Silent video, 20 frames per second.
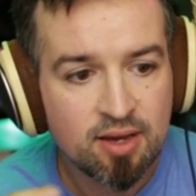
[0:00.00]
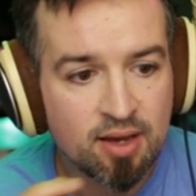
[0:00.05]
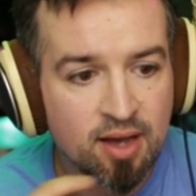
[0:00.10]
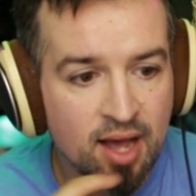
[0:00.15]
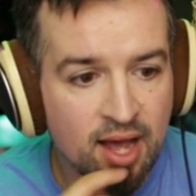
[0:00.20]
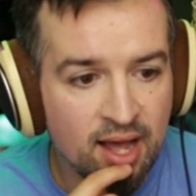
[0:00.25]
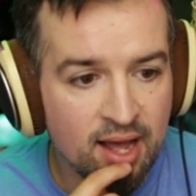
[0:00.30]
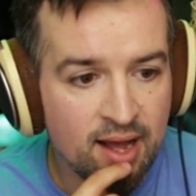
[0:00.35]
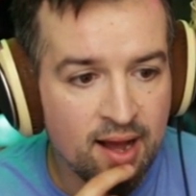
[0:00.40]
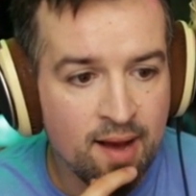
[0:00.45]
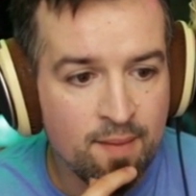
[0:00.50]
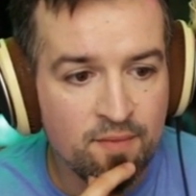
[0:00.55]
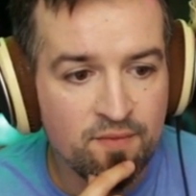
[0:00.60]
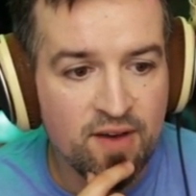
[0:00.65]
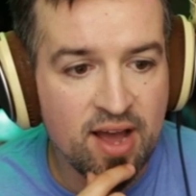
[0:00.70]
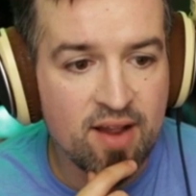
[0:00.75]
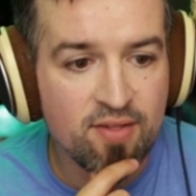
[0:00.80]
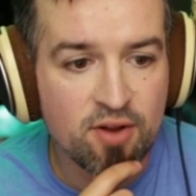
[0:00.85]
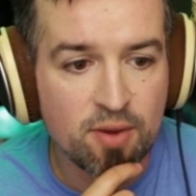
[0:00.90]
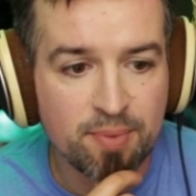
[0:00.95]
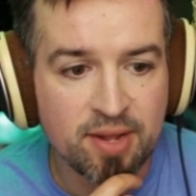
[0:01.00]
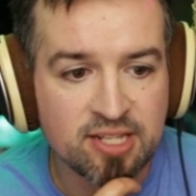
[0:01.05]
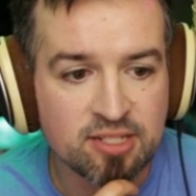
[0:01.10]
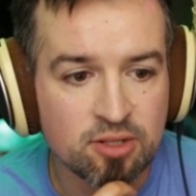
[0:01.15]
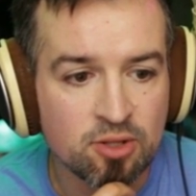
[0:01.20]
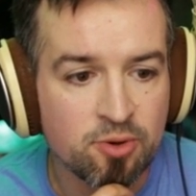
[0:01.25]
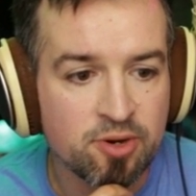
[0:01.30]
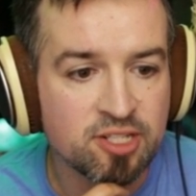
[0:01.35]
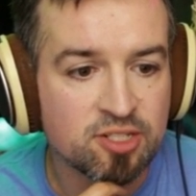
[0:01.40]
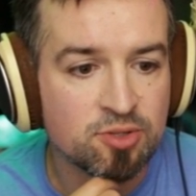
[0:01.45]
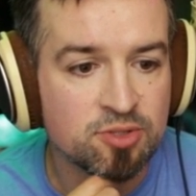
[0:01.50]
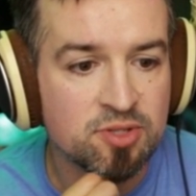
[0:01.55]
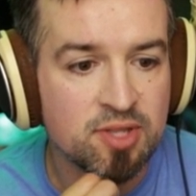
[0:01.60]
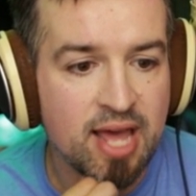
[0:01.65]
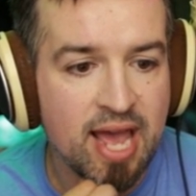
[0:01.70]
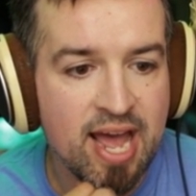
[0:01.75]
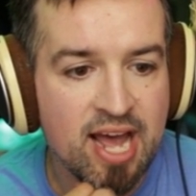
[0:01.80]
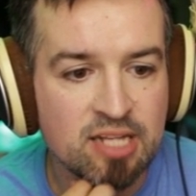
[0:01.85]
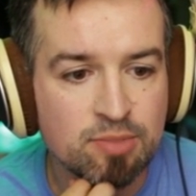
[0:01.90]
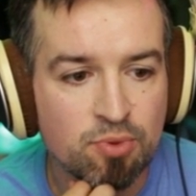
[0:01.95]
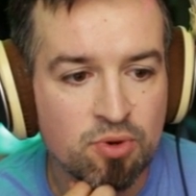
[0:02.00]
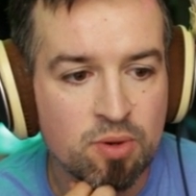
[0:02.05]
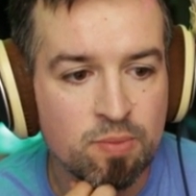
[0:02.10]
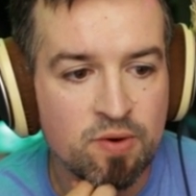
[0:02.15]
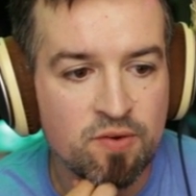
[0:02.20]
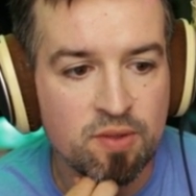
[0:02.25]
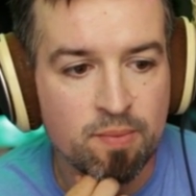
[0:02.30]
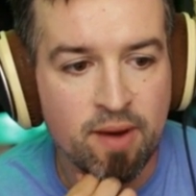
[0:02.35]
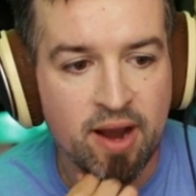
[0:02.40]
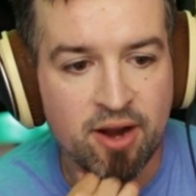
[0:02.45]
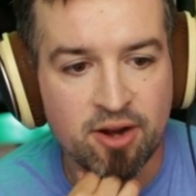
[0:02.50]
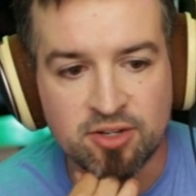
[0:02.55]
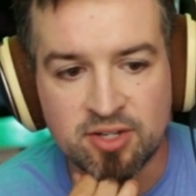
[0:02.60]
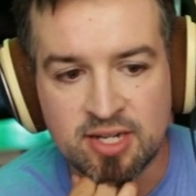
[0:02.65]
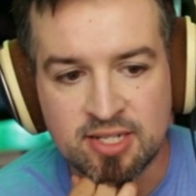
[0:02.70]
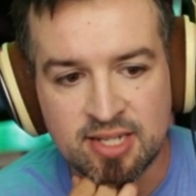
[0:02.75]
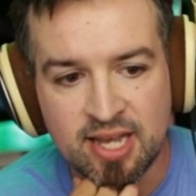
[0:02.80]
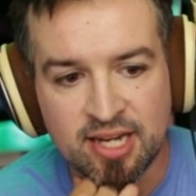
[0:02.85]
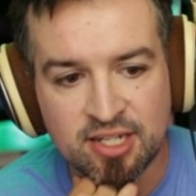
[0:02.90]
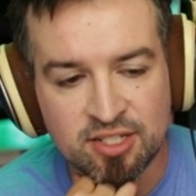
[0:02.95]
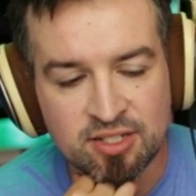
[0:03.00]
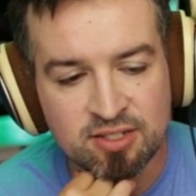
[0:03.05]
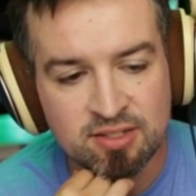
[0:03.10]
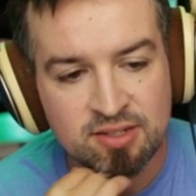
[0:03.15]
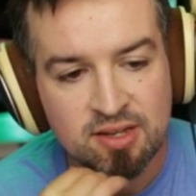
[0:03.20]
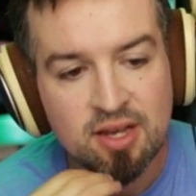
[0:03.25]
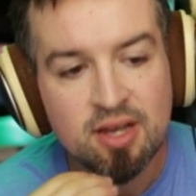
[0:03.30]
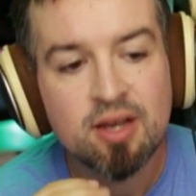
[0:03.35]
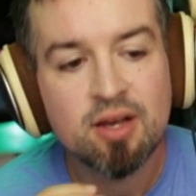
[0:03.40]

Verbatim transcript: Uh, I'm fine if they replace loading screens with ads, but remove the microtransactions.